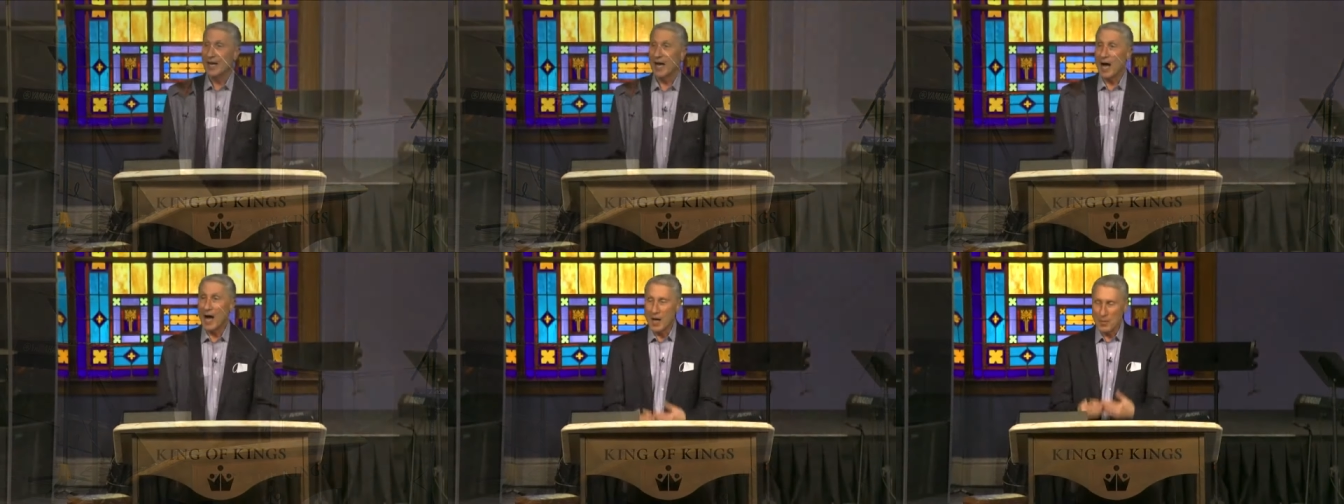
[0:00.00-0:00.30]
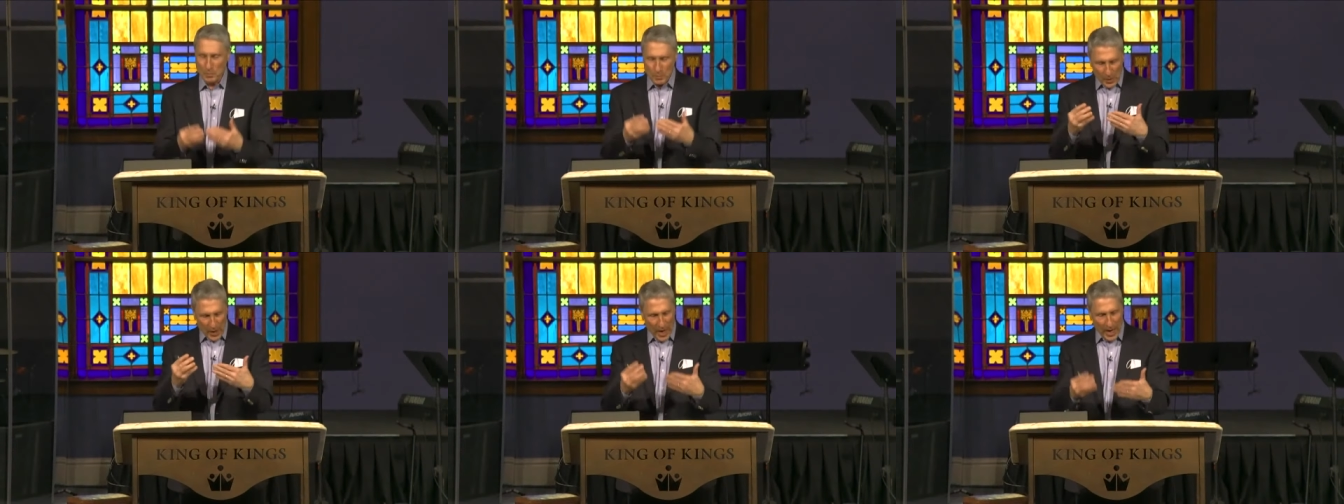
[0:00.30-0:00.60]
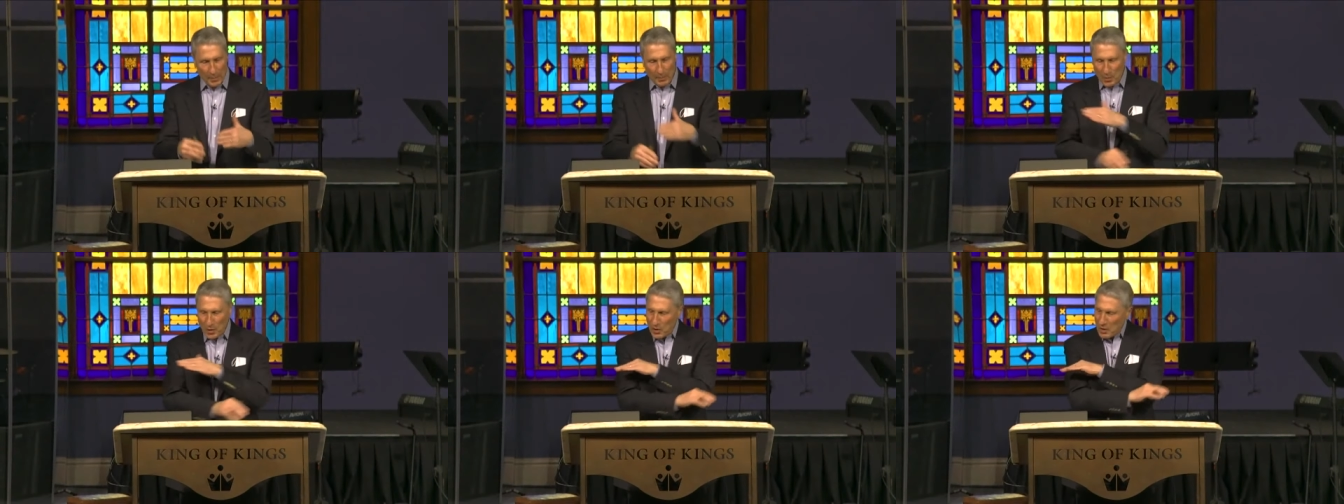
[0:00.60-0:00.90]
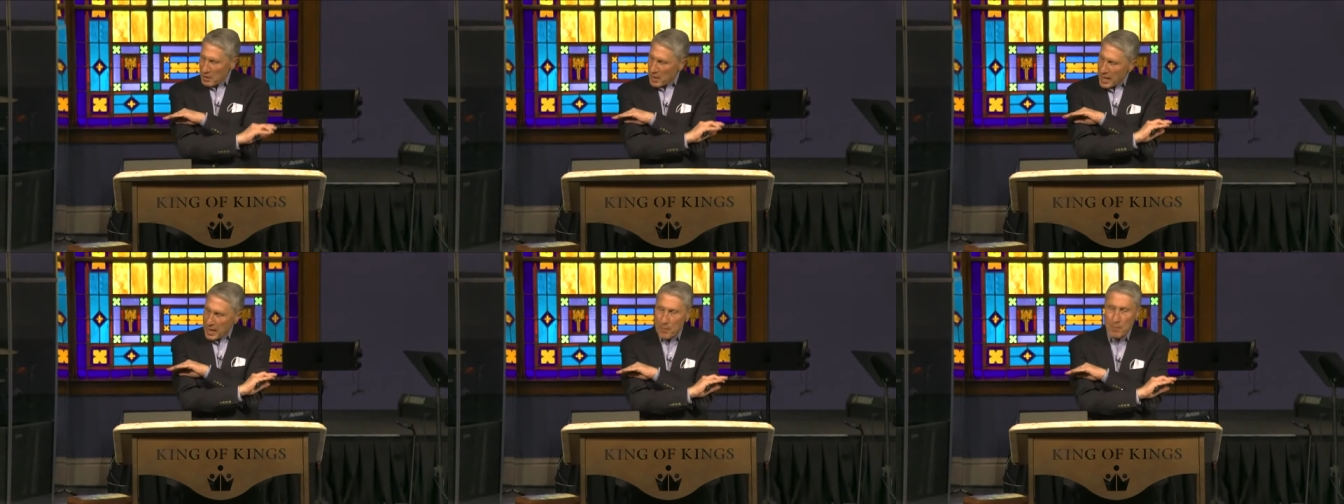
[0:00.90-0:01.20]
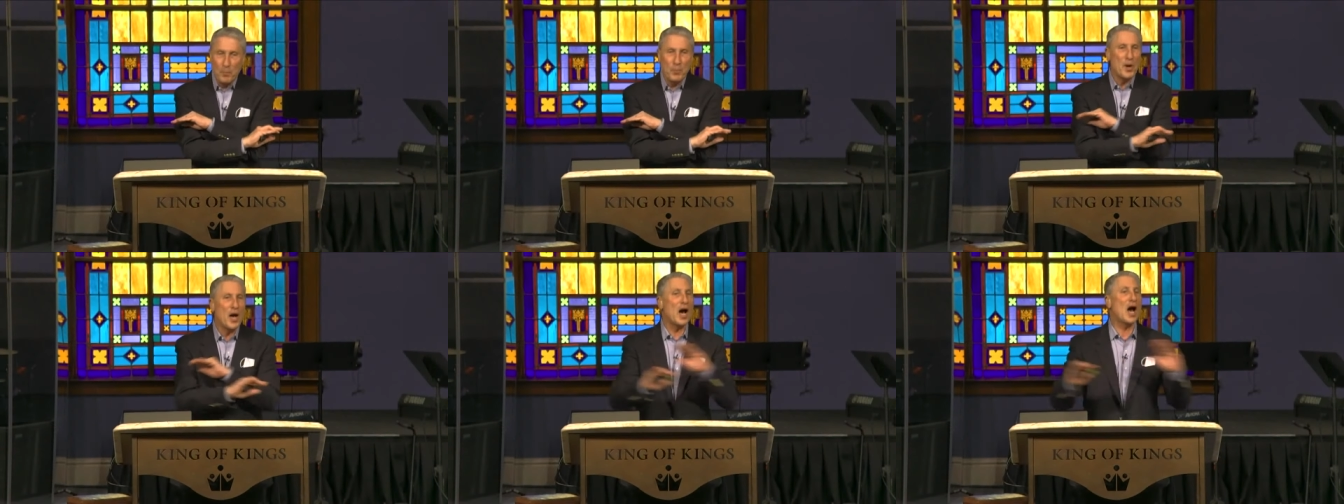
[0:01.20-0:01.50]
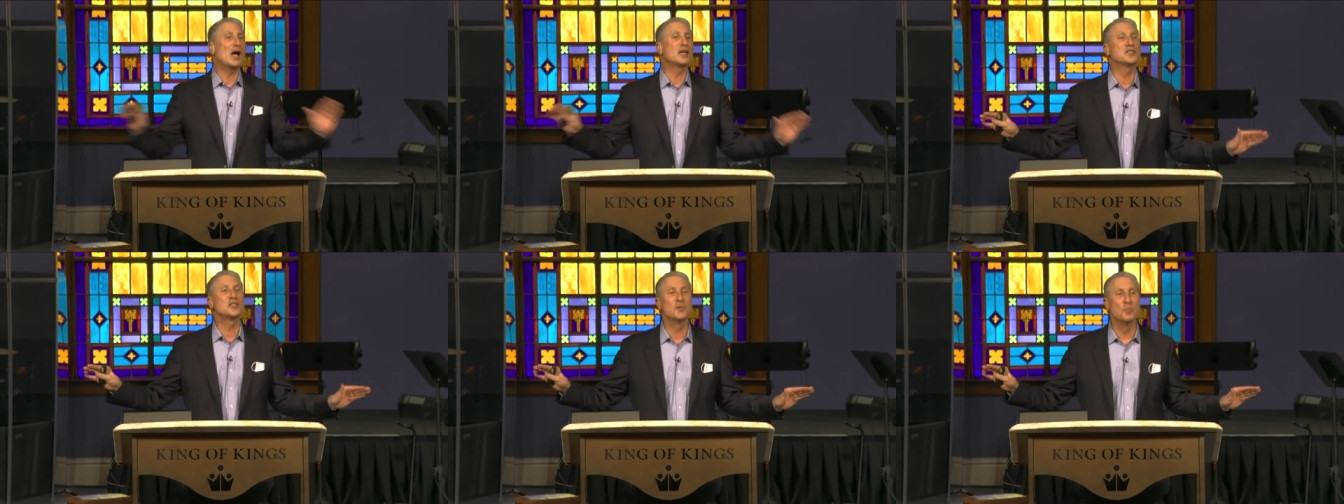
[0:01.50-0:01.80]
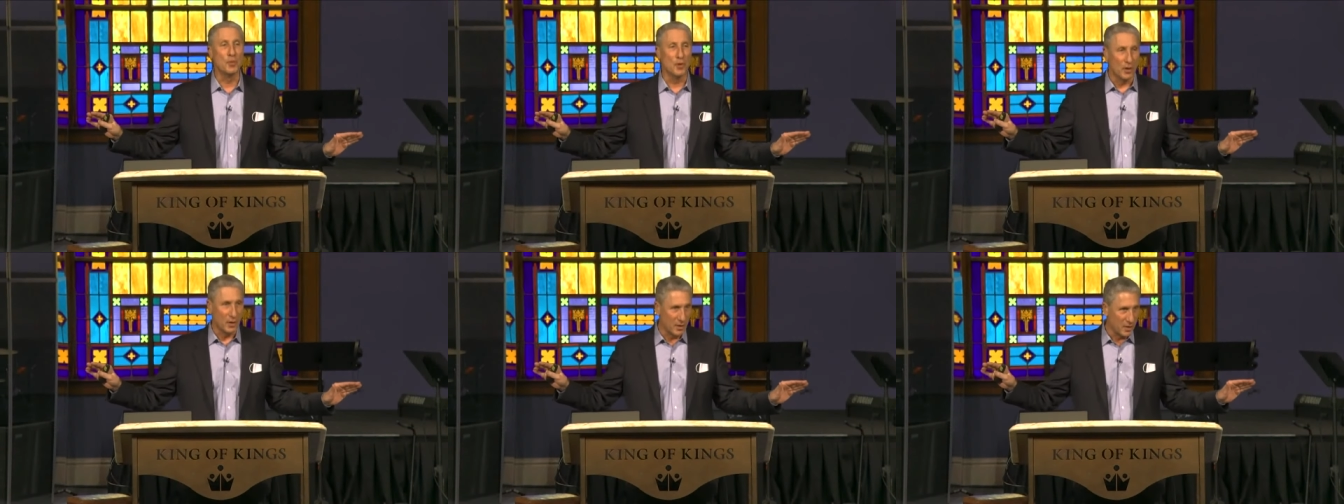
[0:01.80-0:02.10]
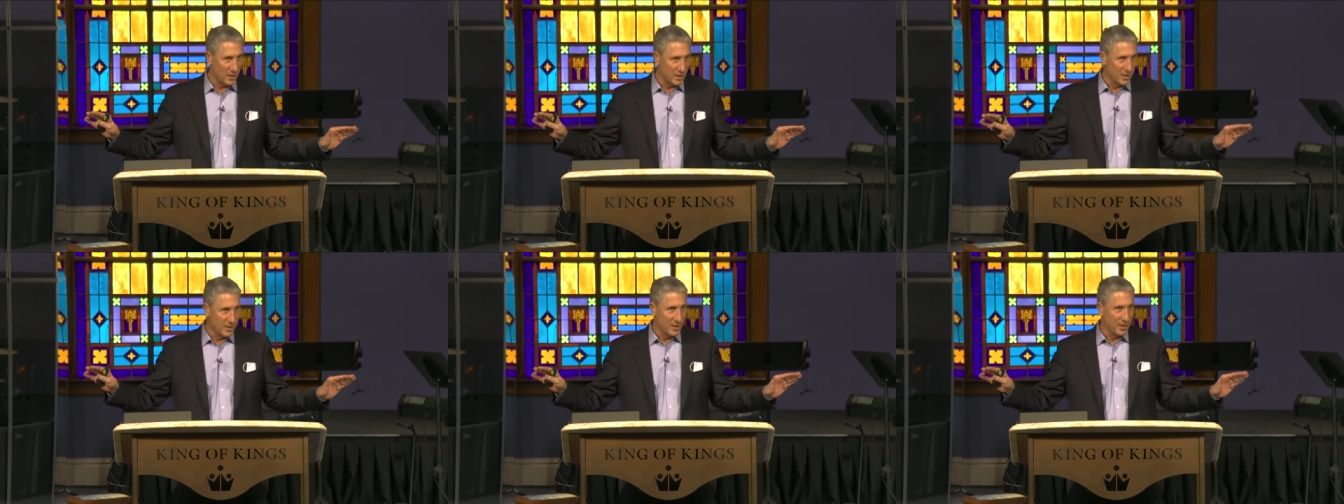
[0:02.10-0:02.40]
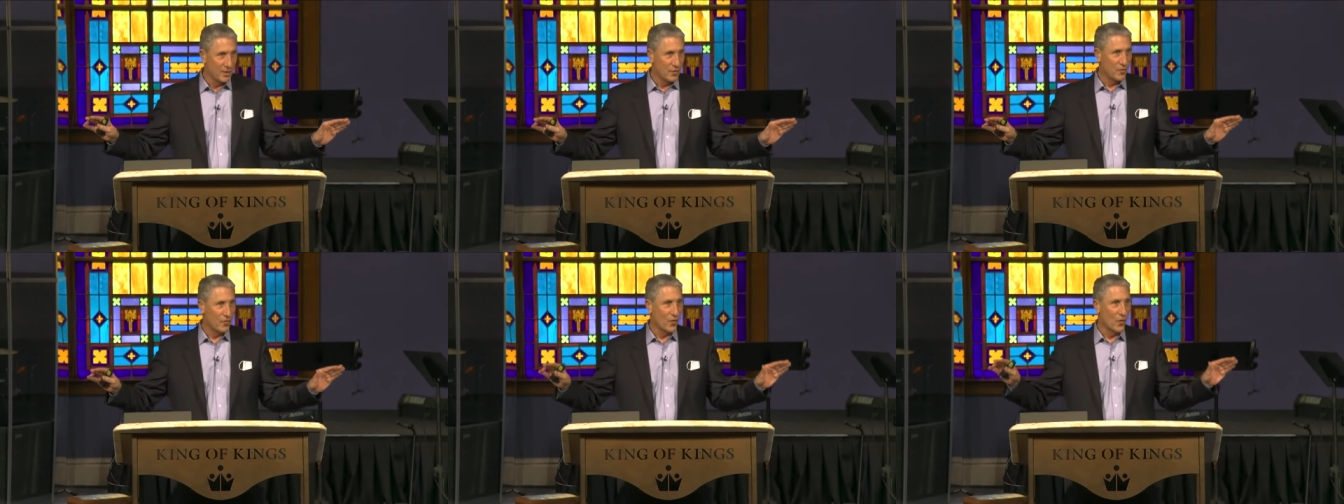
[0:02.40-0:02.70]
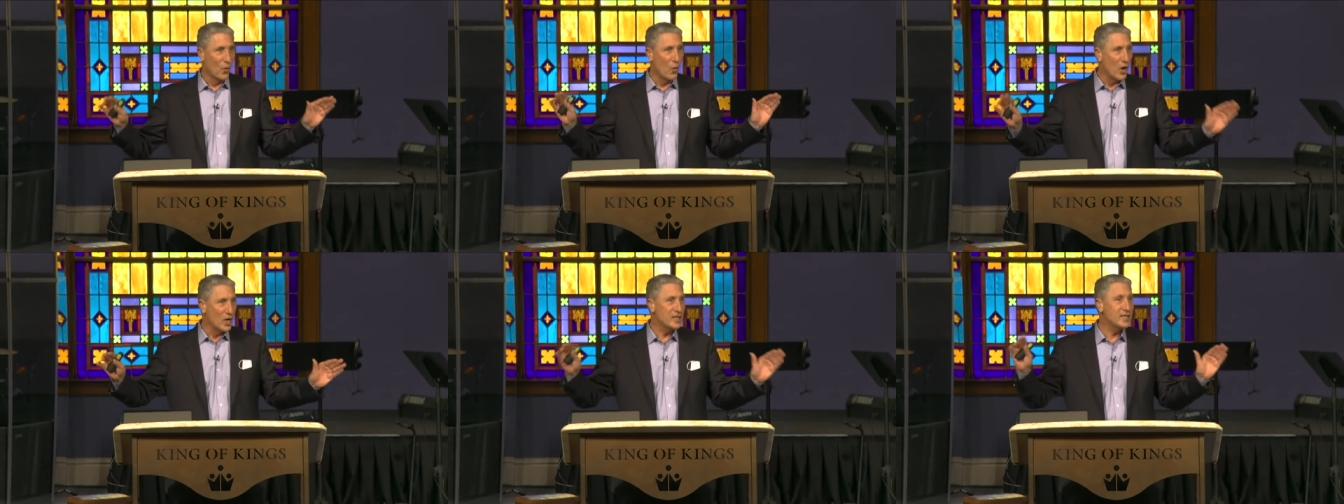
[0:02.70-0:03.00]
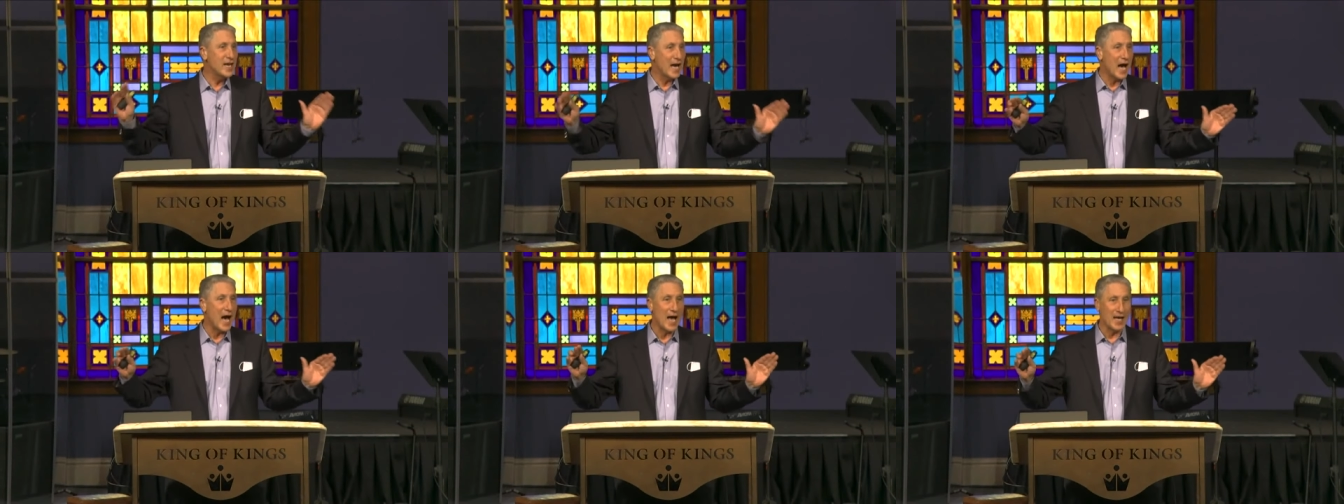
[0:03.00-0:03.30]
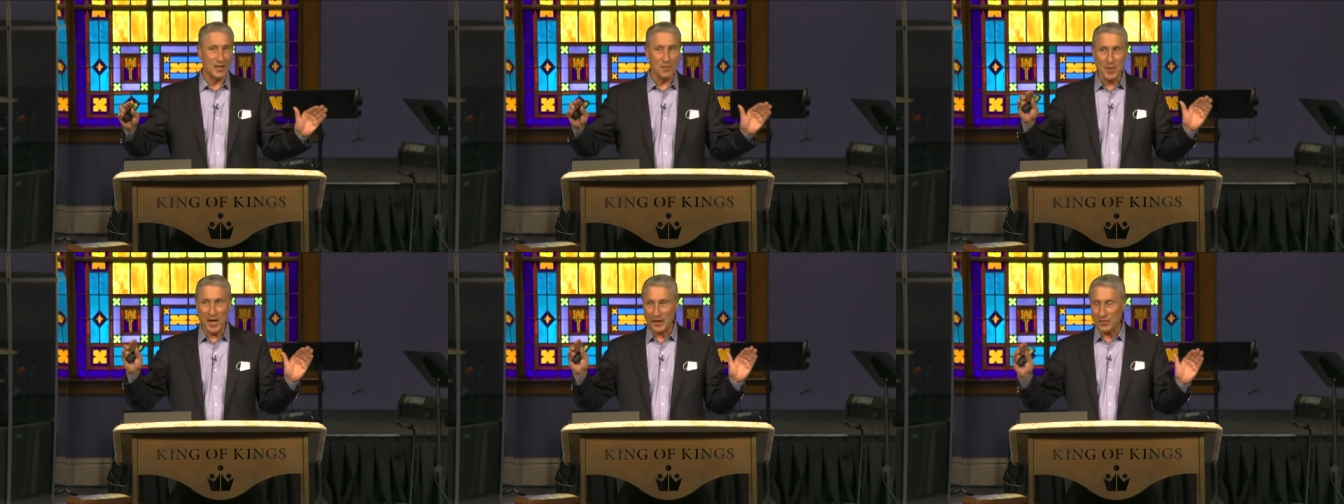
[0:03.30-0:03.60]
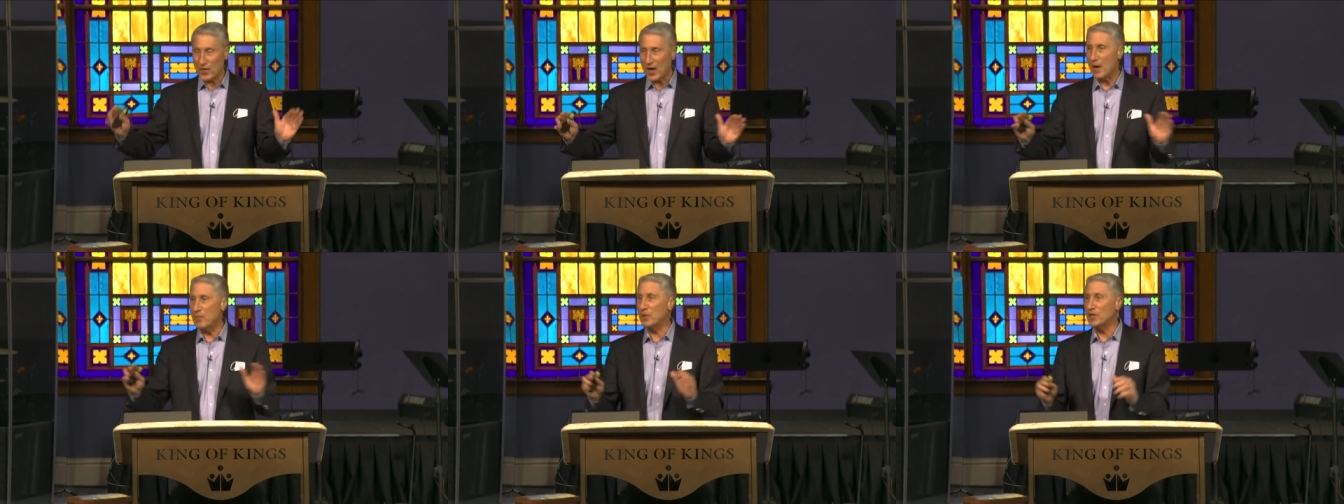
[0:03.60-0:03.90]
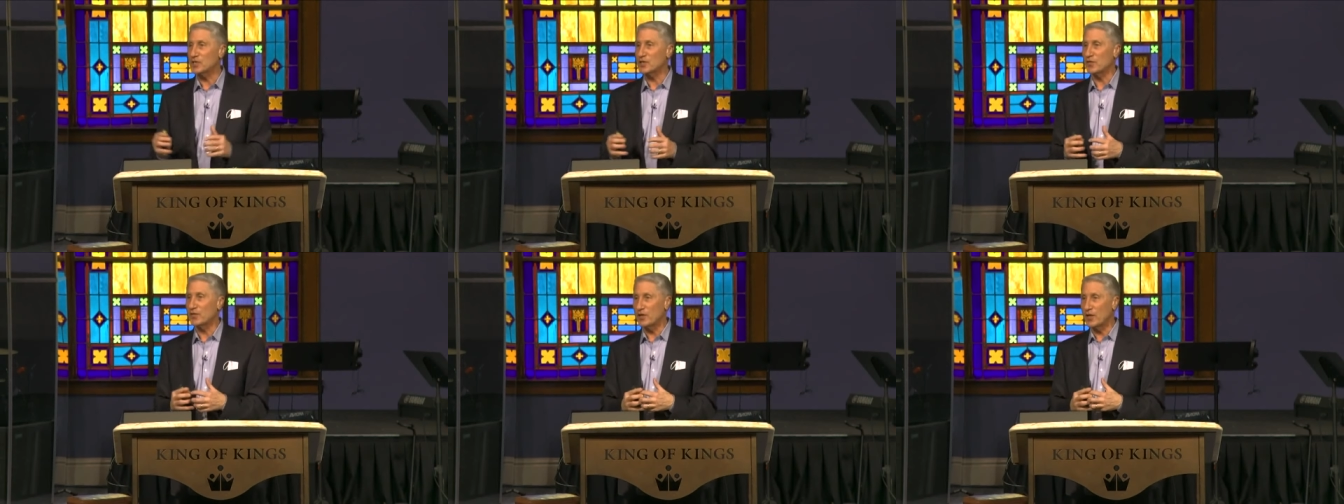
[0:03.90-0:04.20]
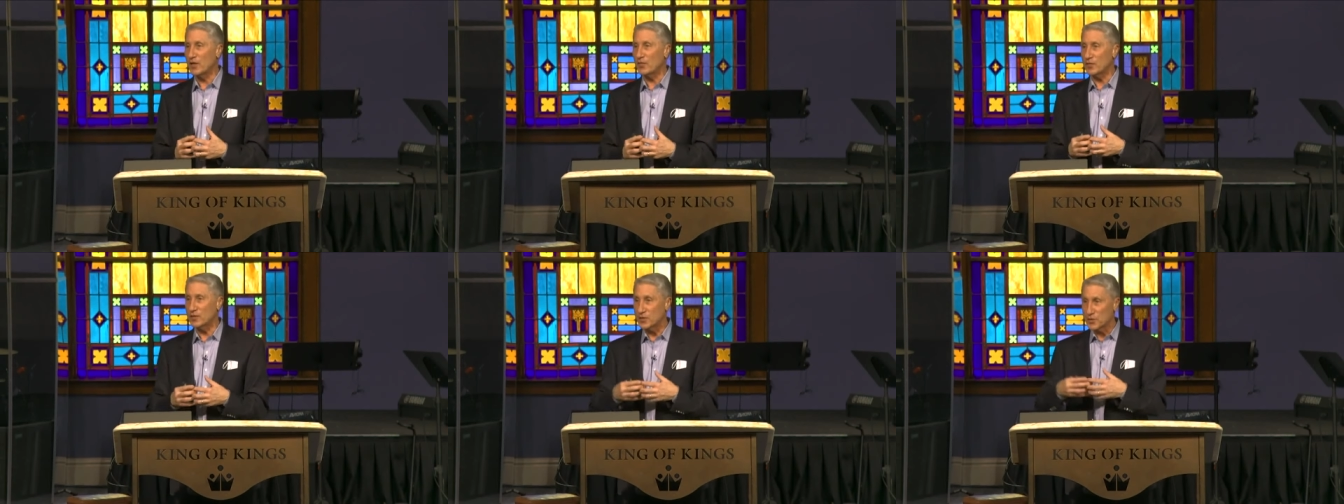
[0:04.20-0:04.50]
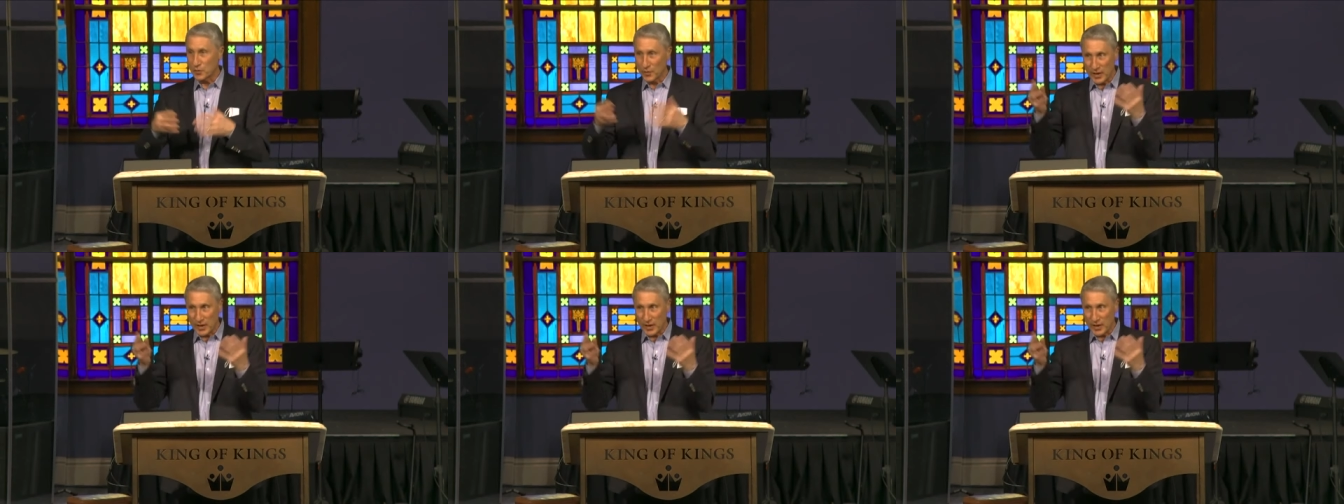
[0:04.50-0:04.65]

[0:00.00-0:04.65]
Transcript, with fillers: On paper, impossible for one guy to make that much of a difference.